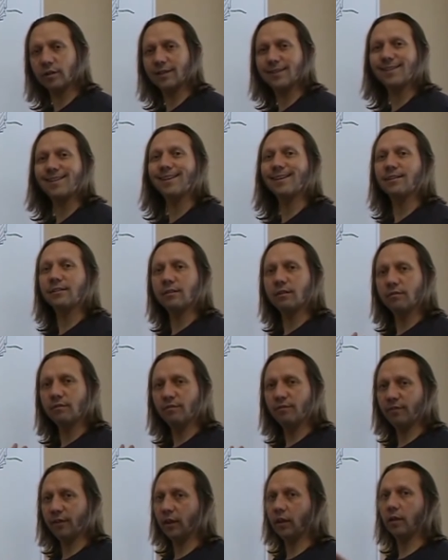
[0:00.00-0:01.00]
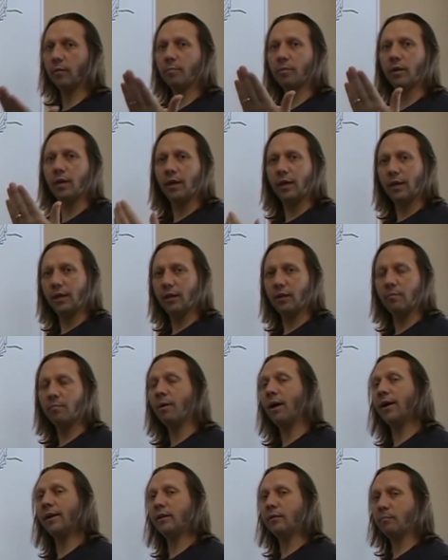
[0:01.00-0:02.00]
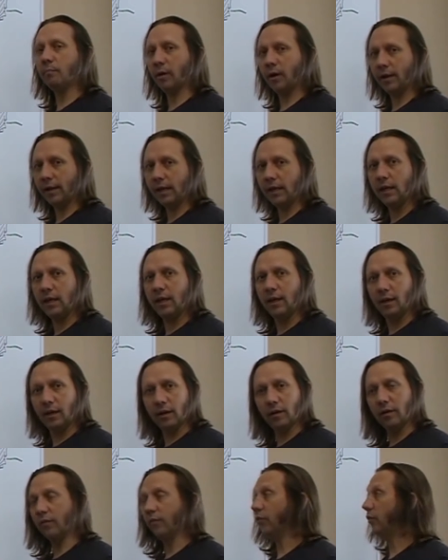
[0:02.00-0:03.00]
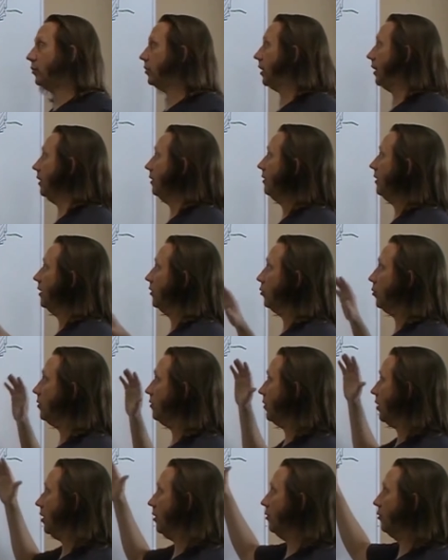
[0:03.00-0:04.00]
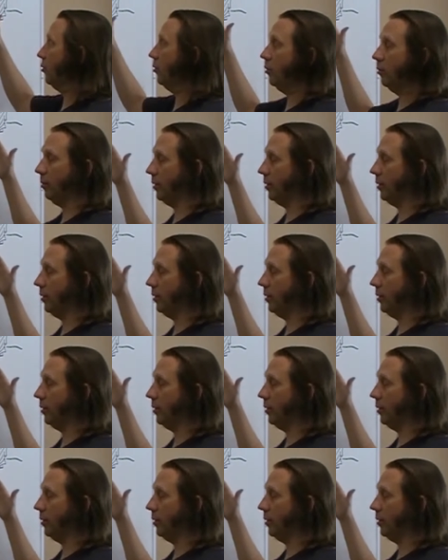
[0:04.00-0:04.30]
as things develop in the mind and body and all those kind of things. We've gone through a